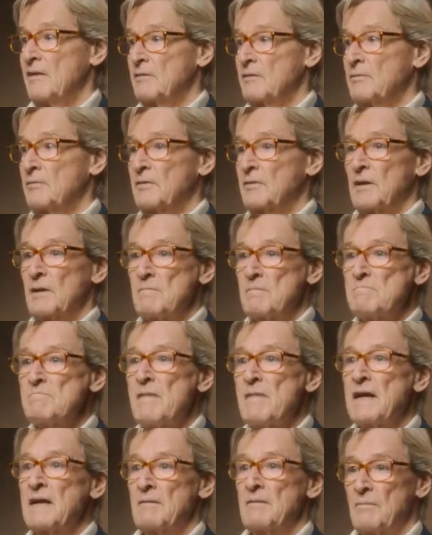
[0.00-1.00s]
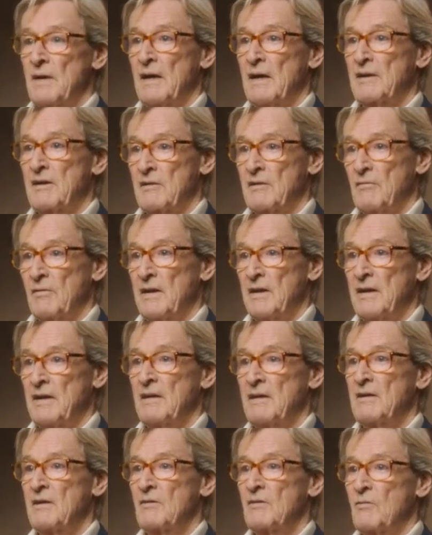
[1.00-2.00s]
This was going to make me a
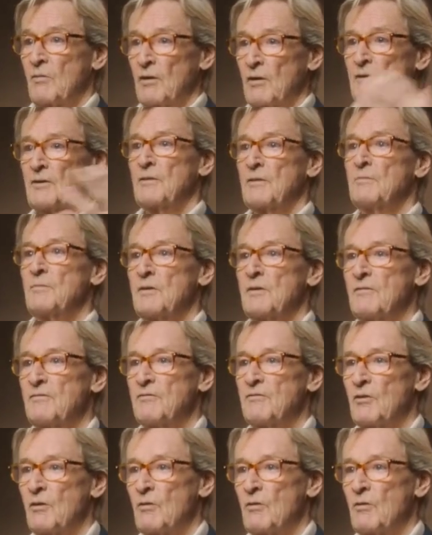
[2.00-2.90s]
career, quantum move